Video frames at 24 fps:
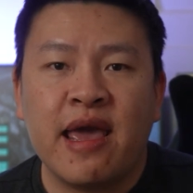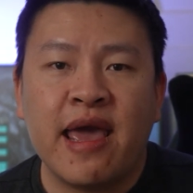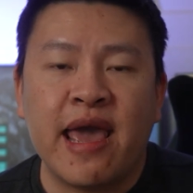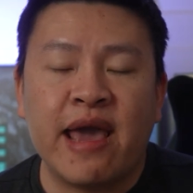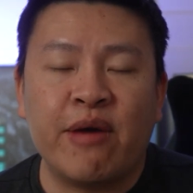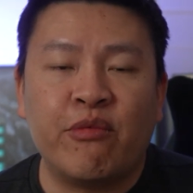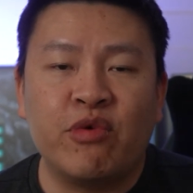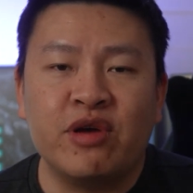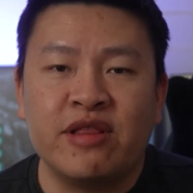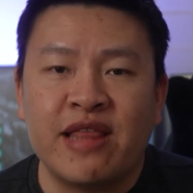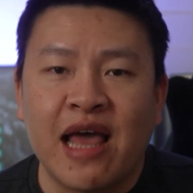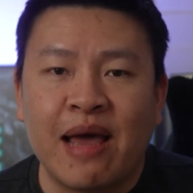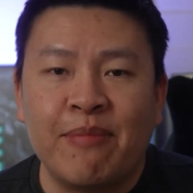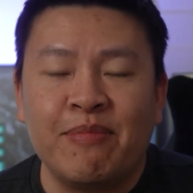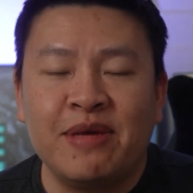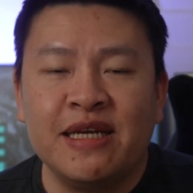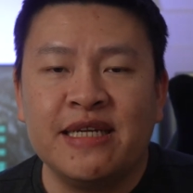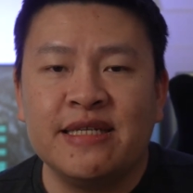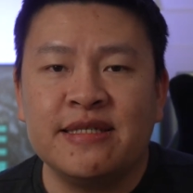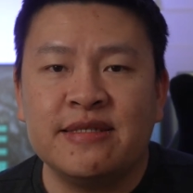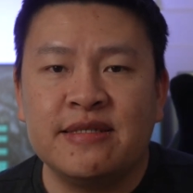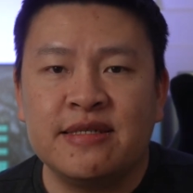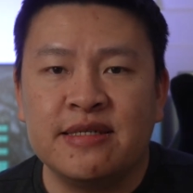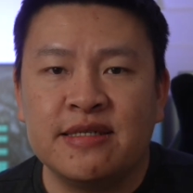And what that
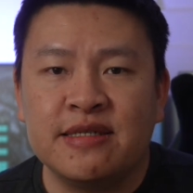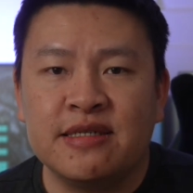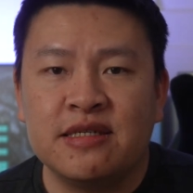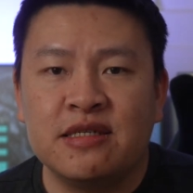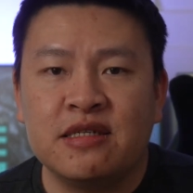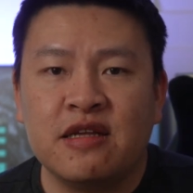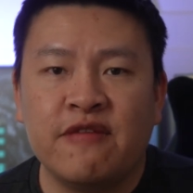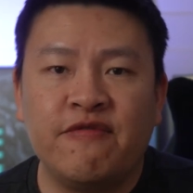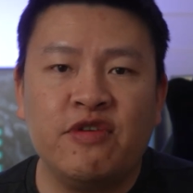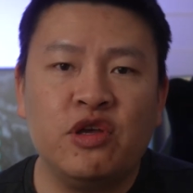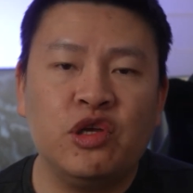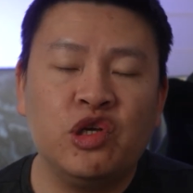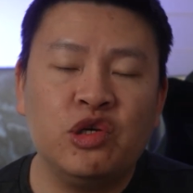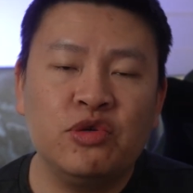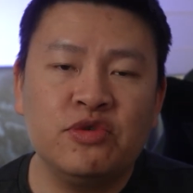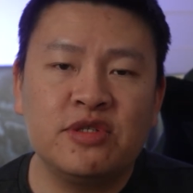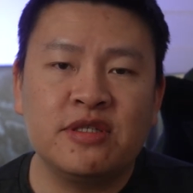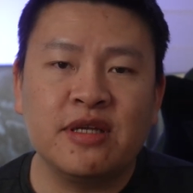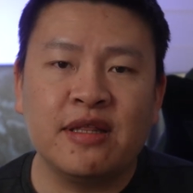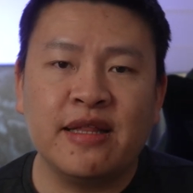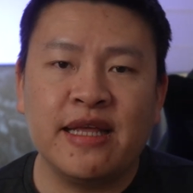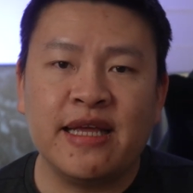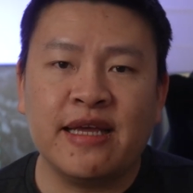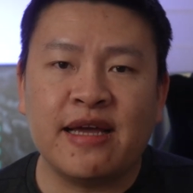means is if you use
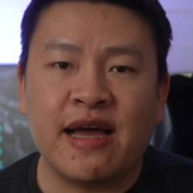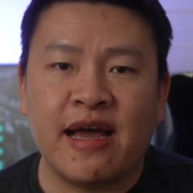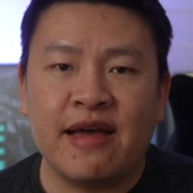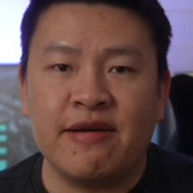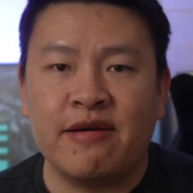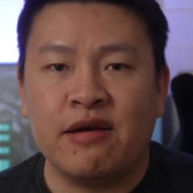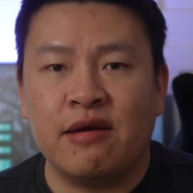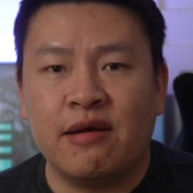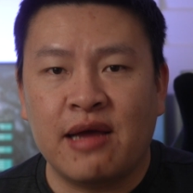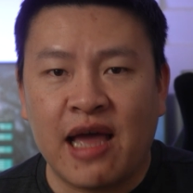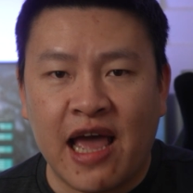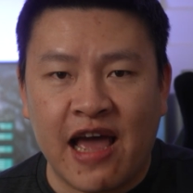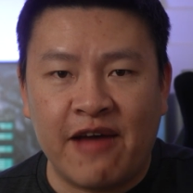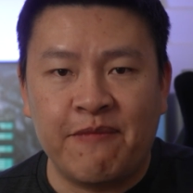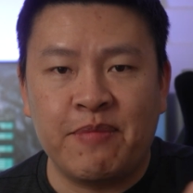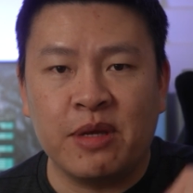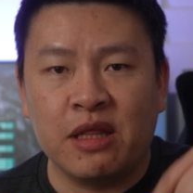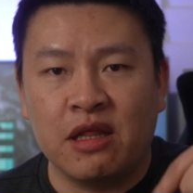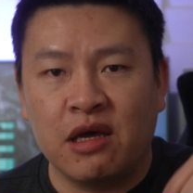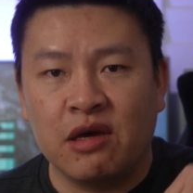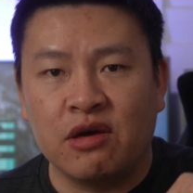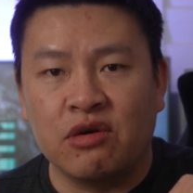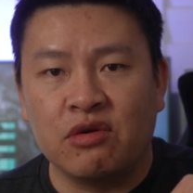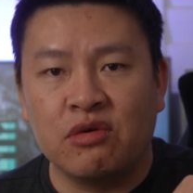the link I have
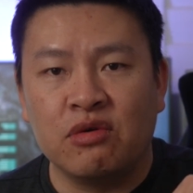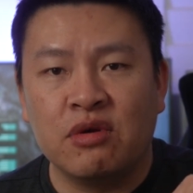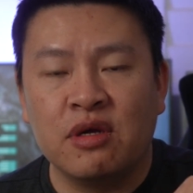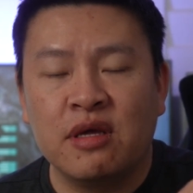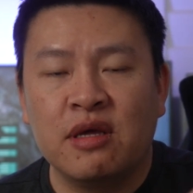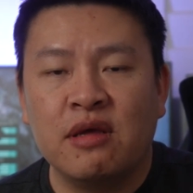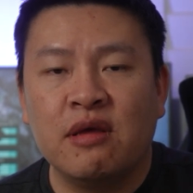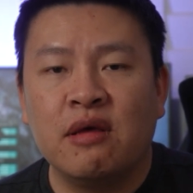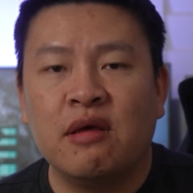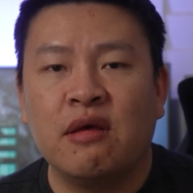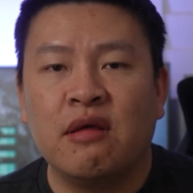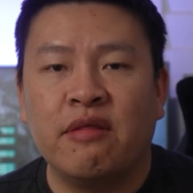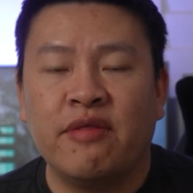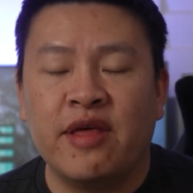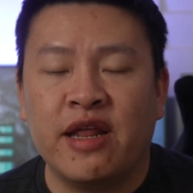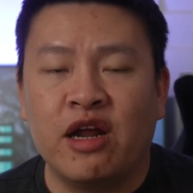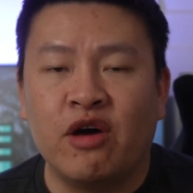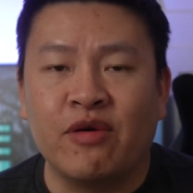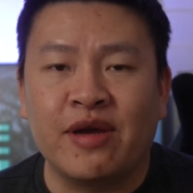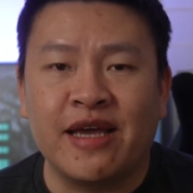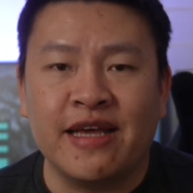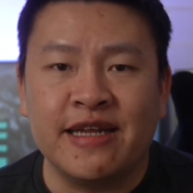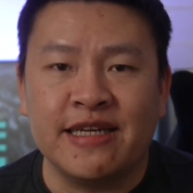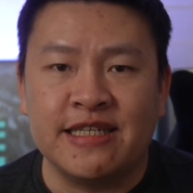below, then
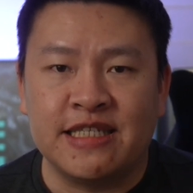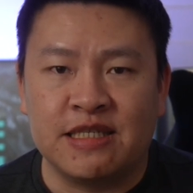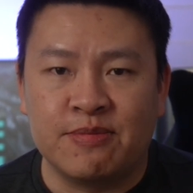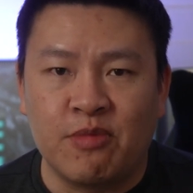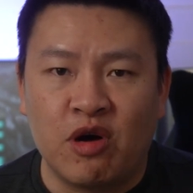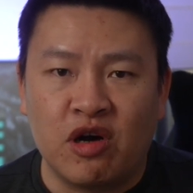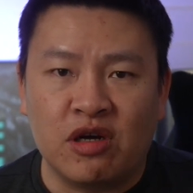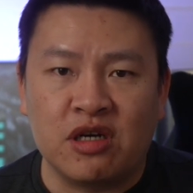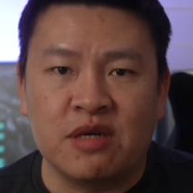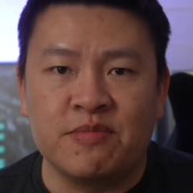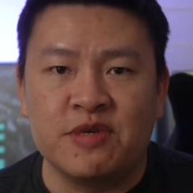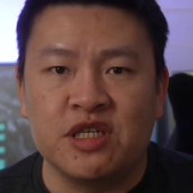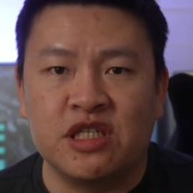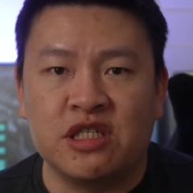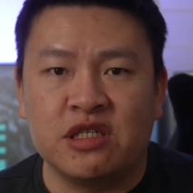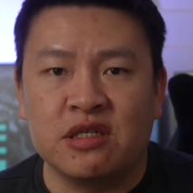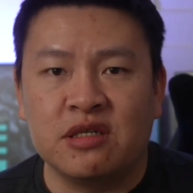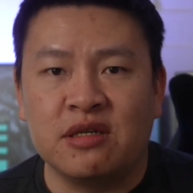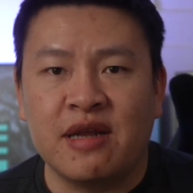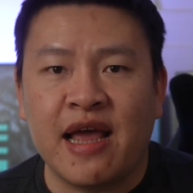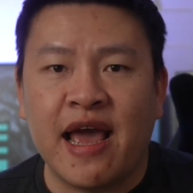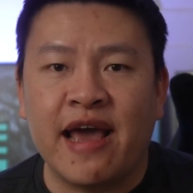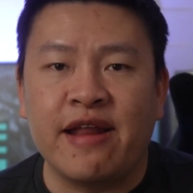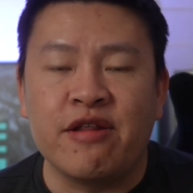I'll get a small
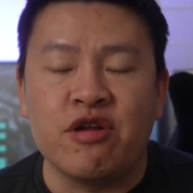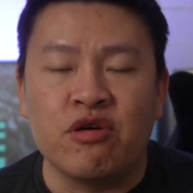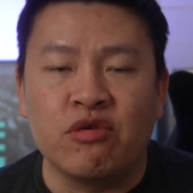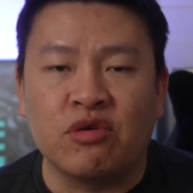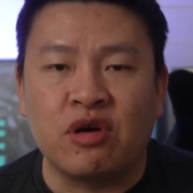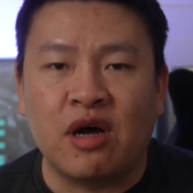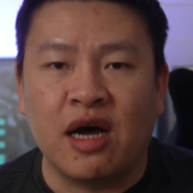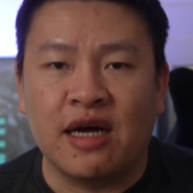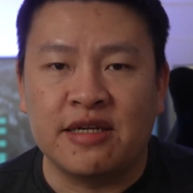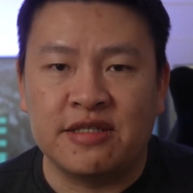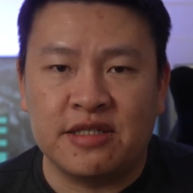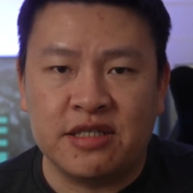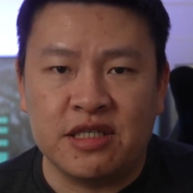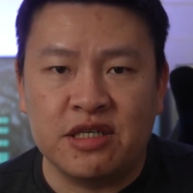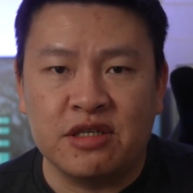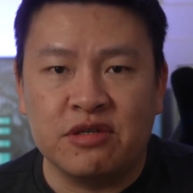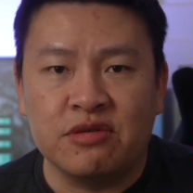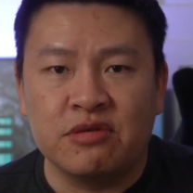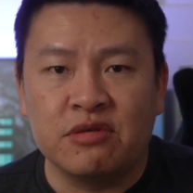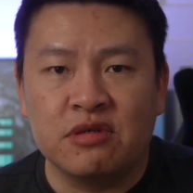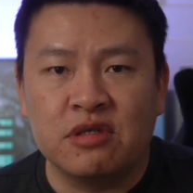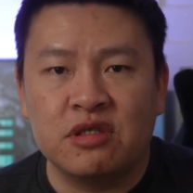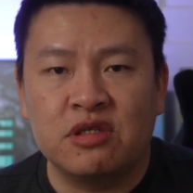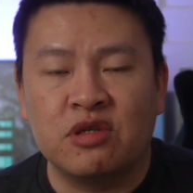commission at no cost to
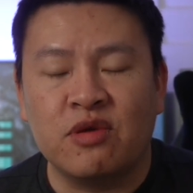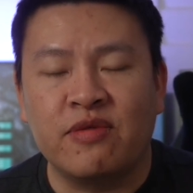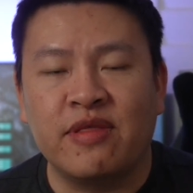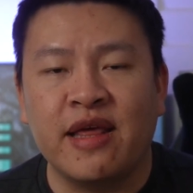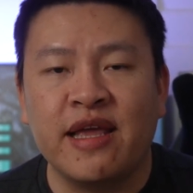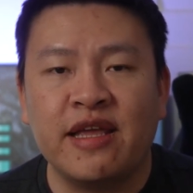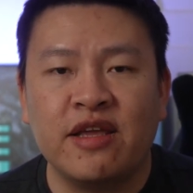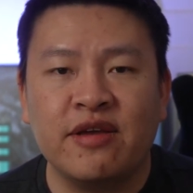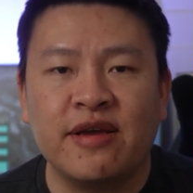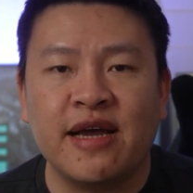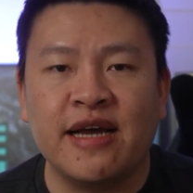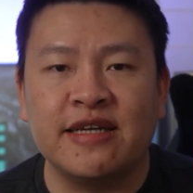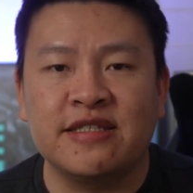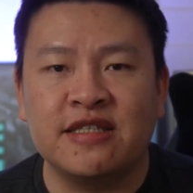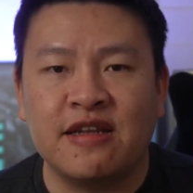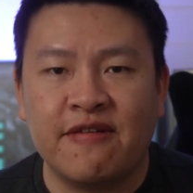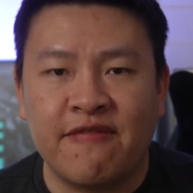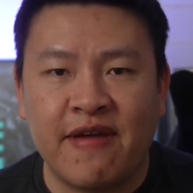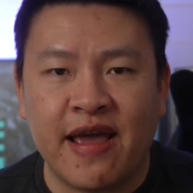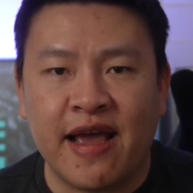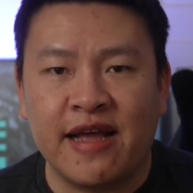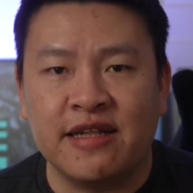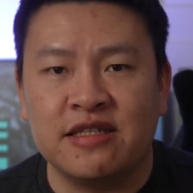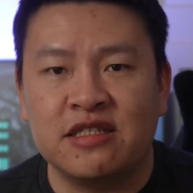you. So thank you guys in
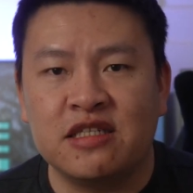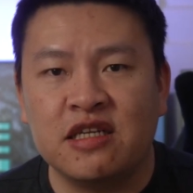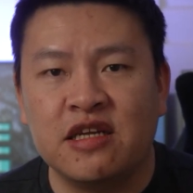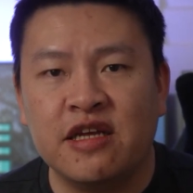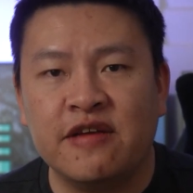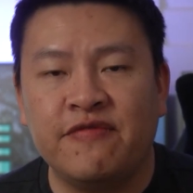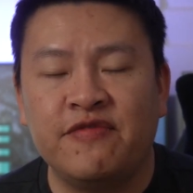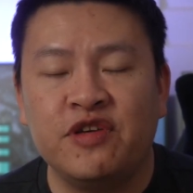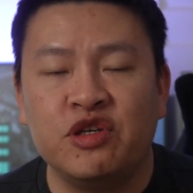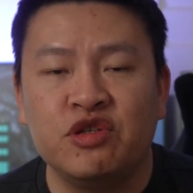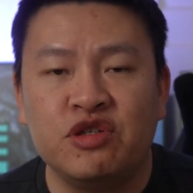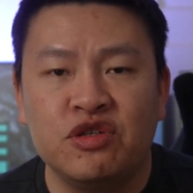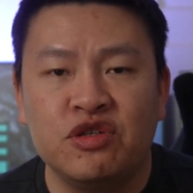advance if you